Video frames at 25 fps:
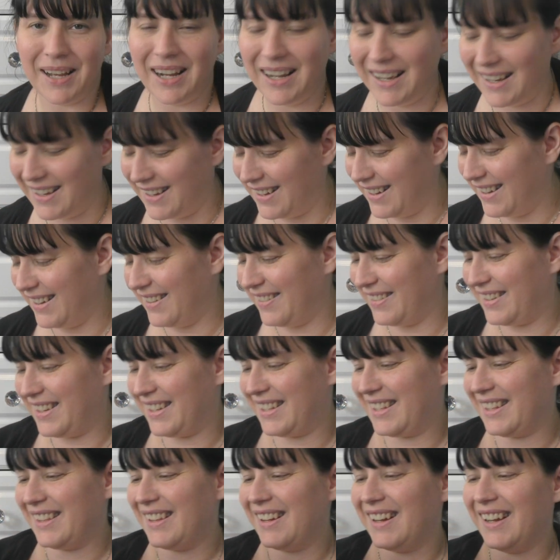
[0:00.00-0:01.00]
I'm
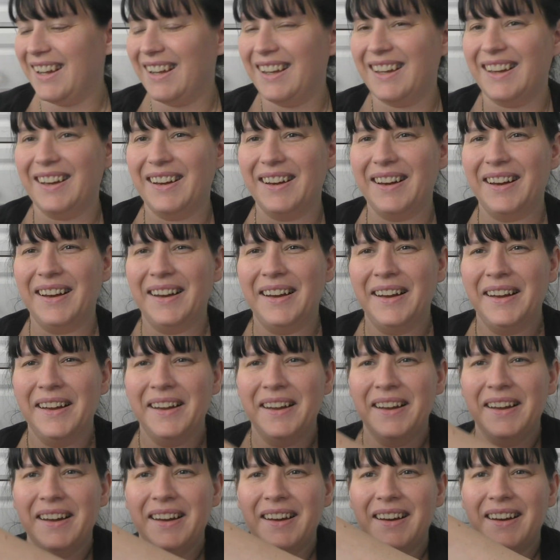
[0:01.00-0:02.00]
just like,
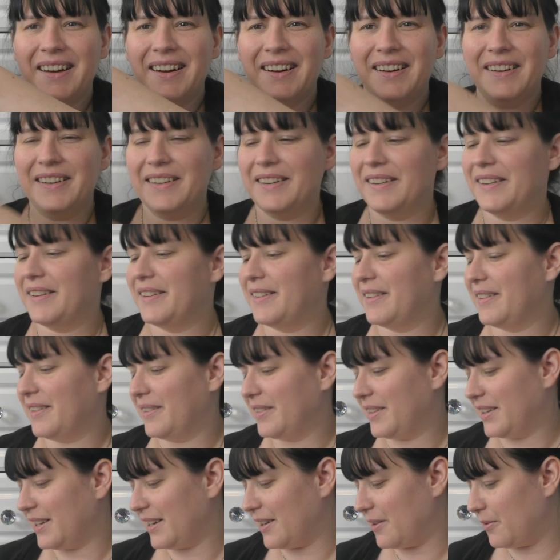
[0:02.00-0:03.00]
oh,
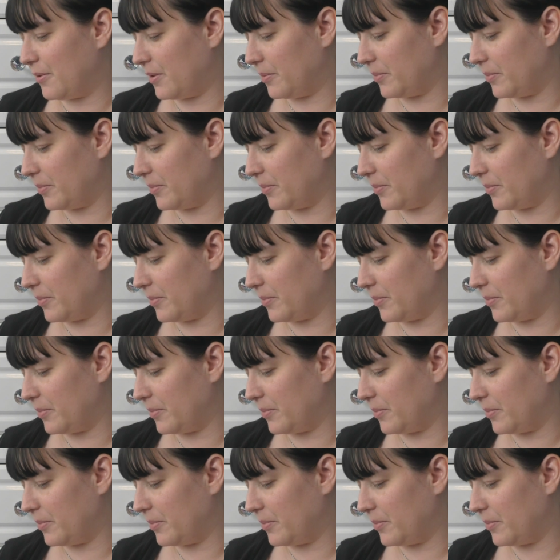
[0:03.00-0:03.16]
do you know what?